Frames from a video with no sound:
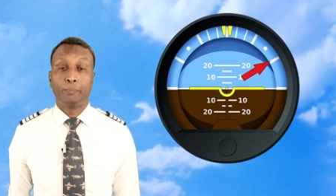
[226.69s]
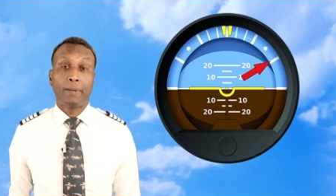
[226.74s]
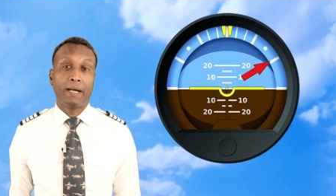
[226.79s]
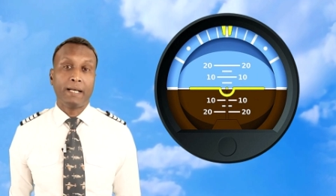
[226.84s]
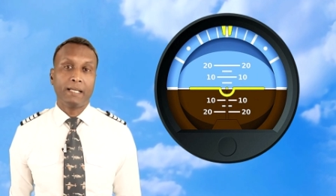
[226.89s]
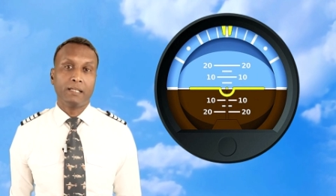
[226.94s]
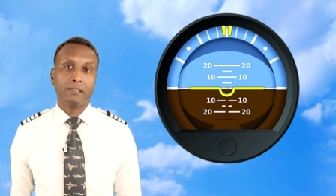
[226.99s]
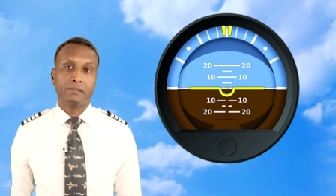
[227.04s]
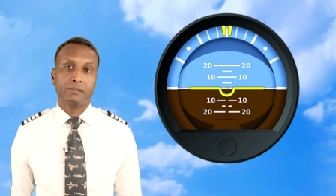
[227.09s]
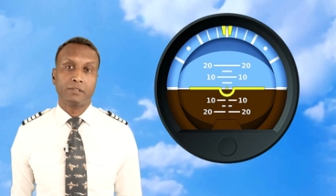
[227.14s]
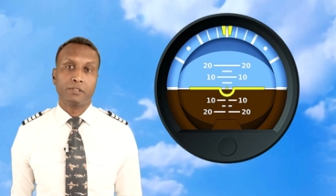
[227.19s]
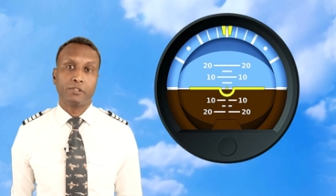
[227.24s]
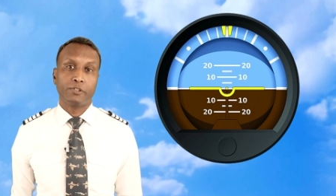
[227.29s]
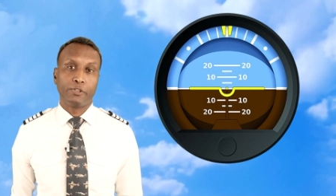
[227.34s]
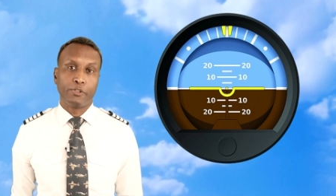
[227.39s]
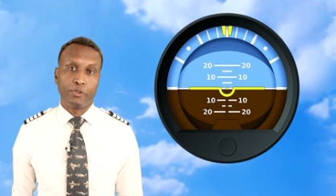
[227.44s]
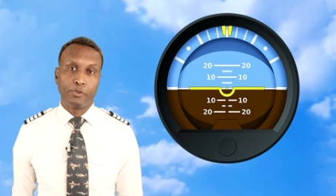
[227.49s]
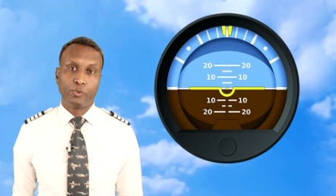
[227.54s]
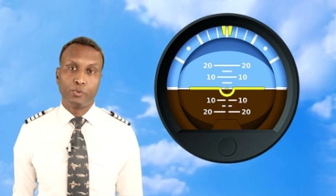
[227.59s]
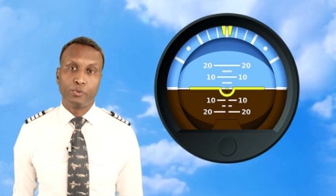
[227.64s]
Pilots
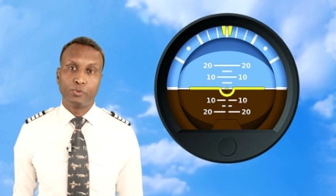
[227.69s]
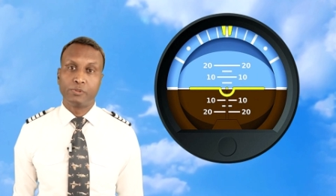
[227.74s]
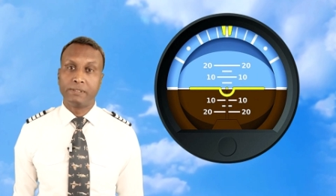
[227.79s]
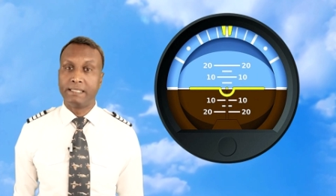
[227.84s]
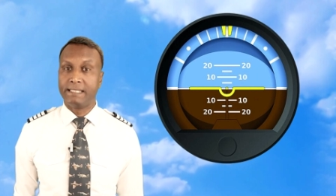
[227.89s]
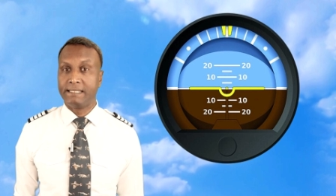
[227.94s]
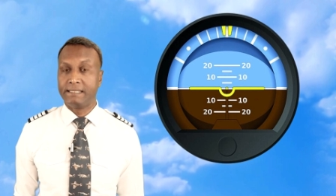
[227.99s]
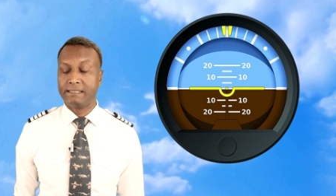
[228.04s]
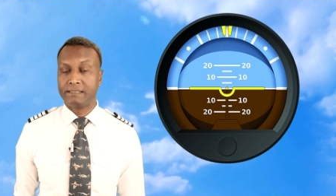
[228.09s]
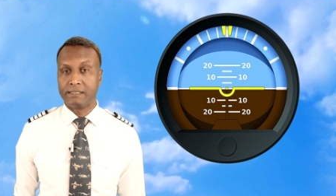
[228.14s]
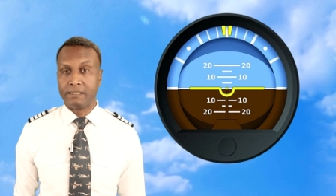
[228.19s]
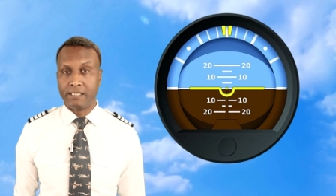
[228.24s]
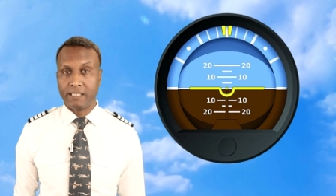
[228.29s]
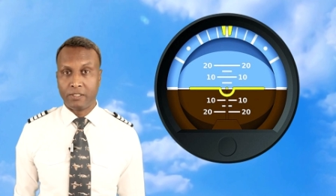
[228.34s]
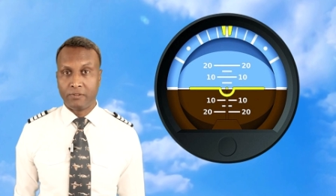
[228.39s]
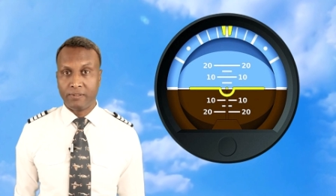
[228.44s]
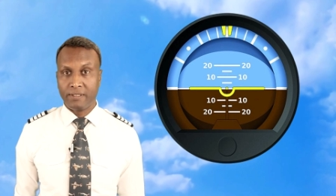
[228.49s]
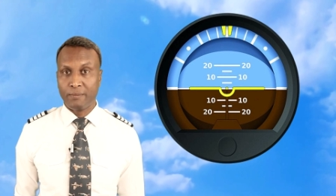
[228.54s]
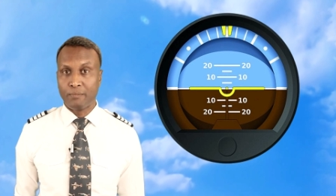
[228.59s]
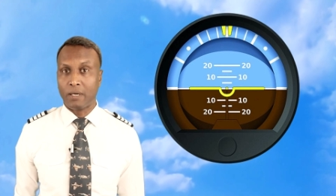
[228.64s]
use these
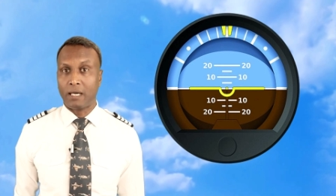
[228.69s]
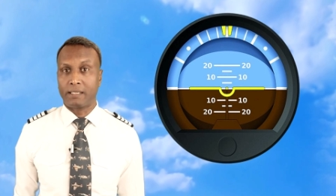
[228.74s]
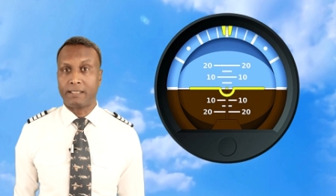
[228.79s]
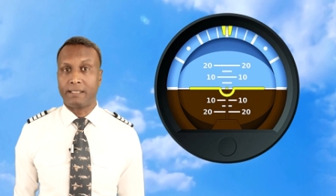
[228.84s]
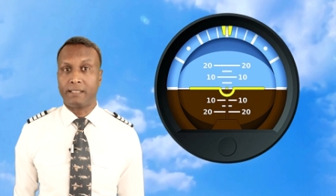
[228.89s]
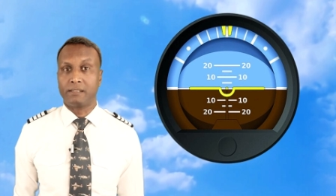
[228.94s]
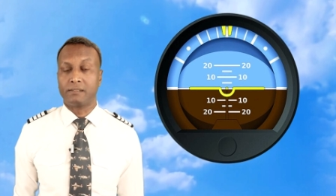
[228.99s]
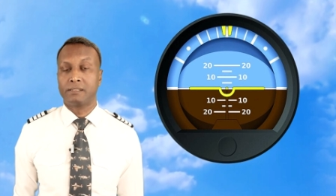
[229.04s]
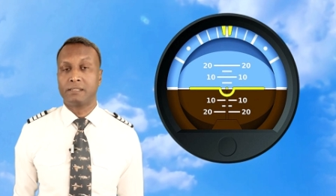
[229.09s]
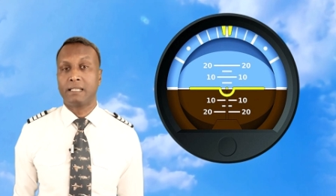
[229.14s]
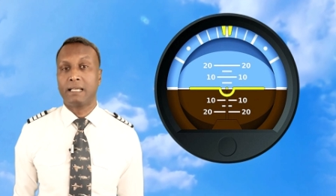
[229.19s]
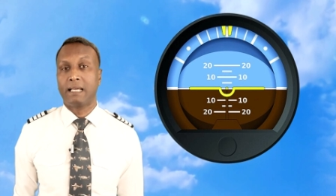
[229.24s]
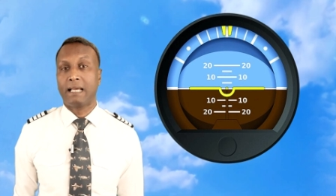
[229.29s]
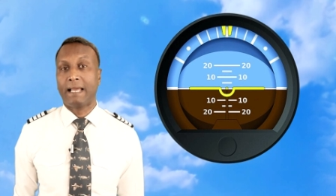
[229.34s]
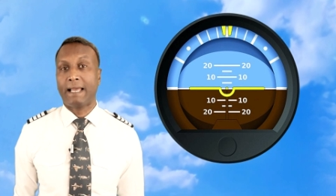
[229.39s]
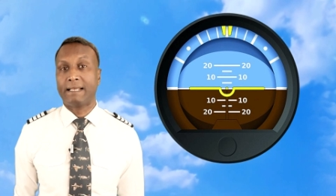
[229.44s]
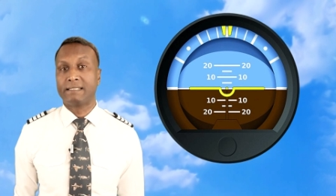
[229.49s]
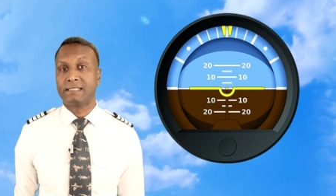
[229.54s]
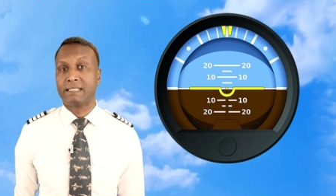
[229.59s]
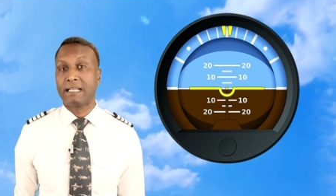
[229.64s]
degree markings
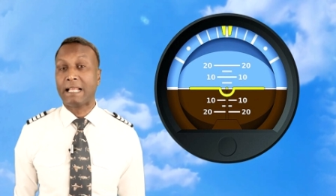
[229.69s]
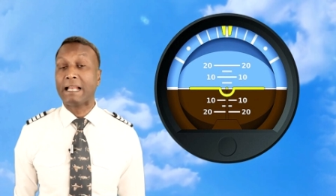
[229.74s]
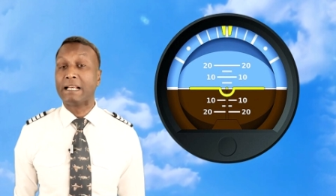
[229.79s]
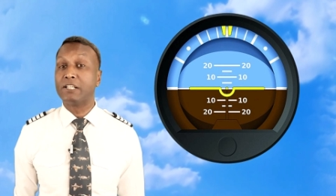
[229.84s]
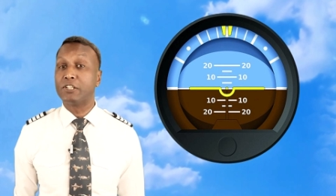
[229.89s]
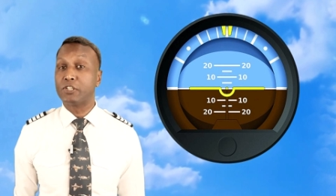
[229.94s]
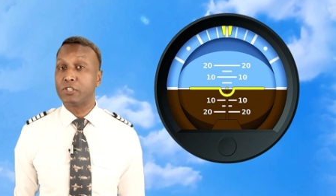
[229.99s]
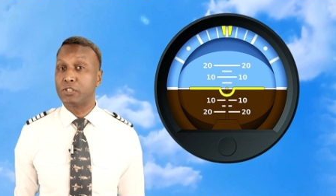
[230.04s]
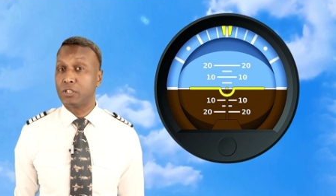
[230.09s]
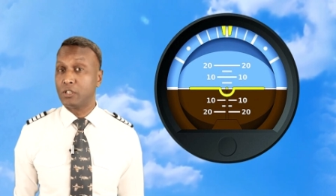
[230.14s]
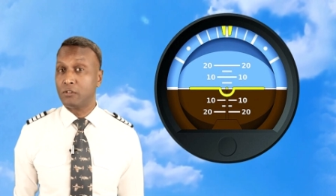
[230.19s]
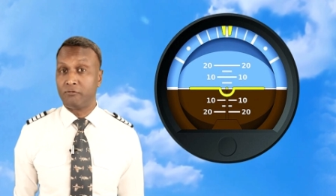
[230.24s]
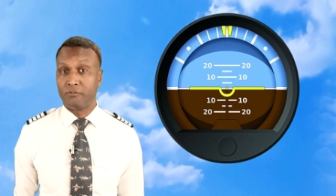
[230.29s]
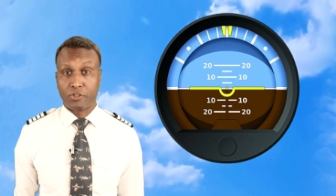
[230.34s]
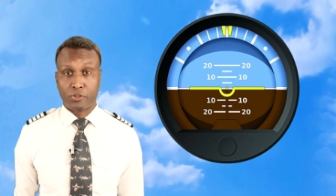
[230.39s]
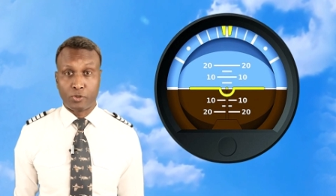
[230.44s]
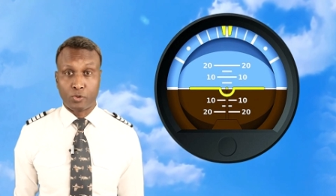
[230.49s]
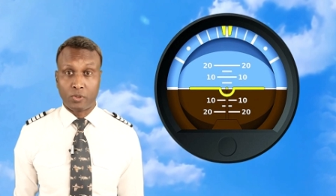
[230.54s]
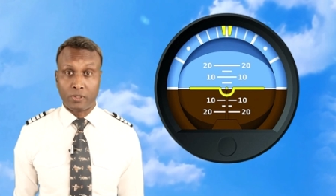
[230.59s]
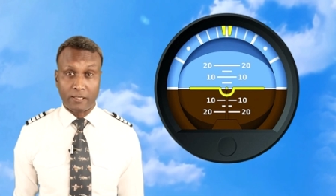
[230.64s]
as an additional
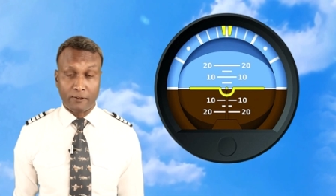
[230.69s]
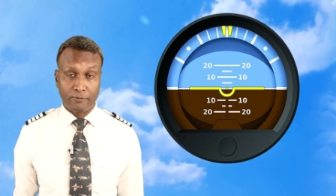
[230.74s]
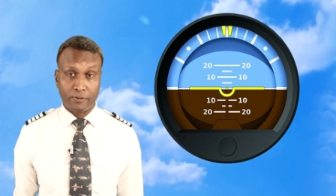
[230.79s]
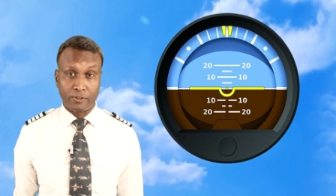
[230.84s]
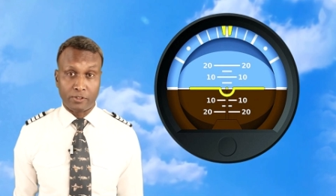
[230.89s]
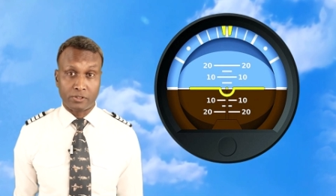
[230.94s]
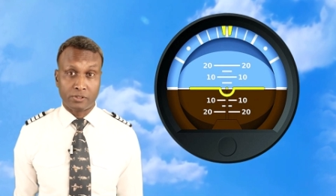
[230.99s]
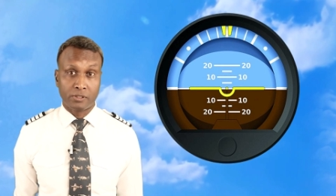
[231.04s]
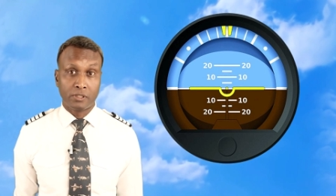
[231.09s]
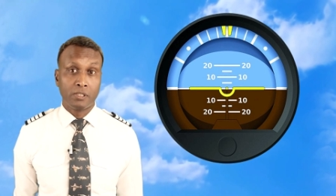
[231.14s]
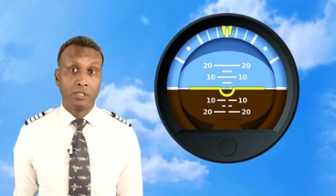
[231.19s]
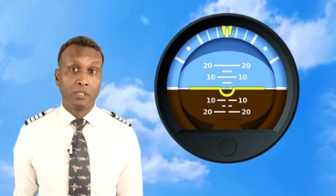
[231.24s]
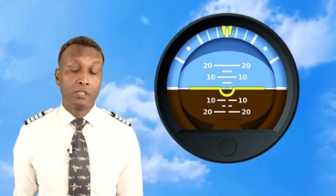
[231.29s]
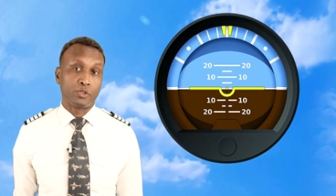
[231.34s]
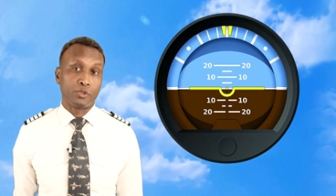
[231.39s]
visual reference